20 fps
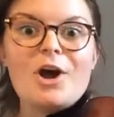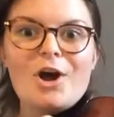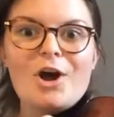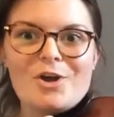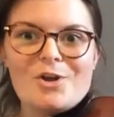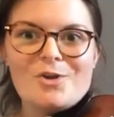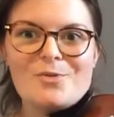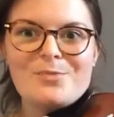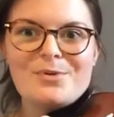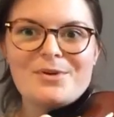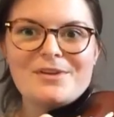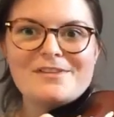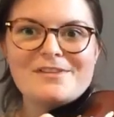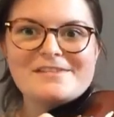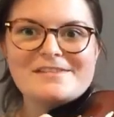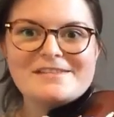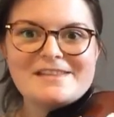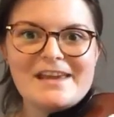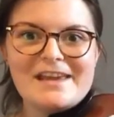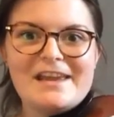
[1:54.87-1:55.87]

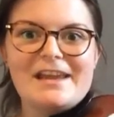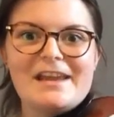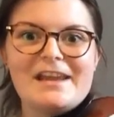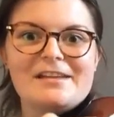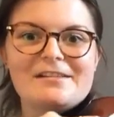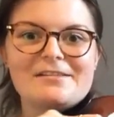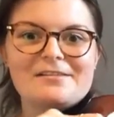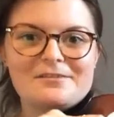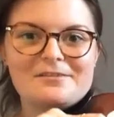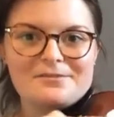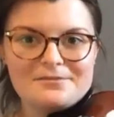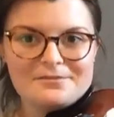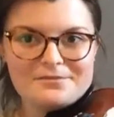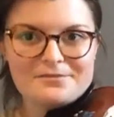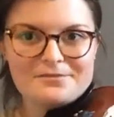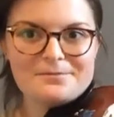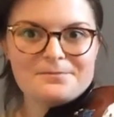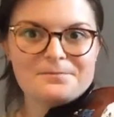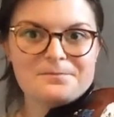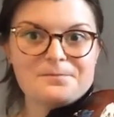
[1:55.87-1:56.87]
Open D.
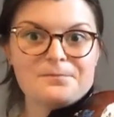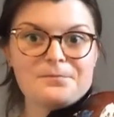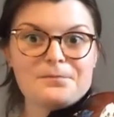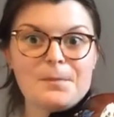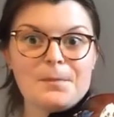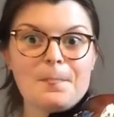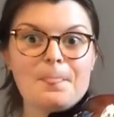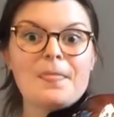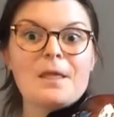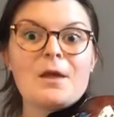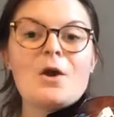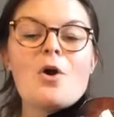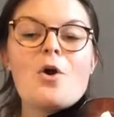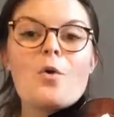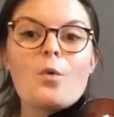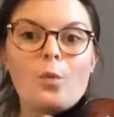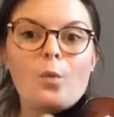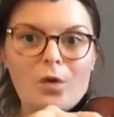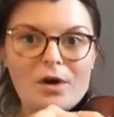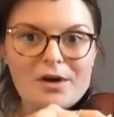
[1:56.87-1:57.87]

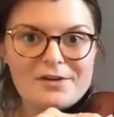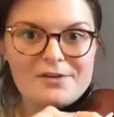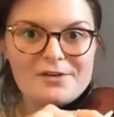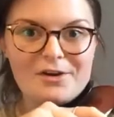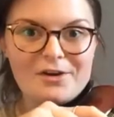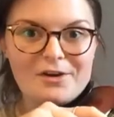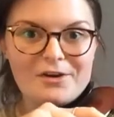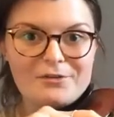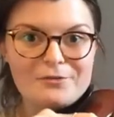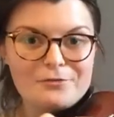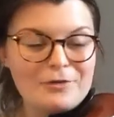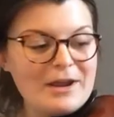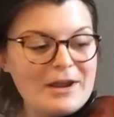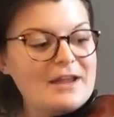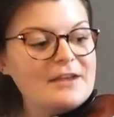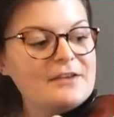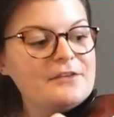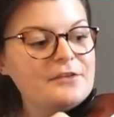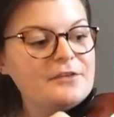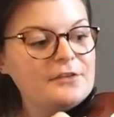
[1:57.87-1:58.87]
One on
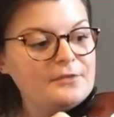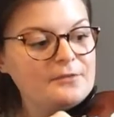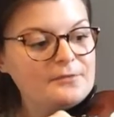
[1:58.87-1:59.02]
red.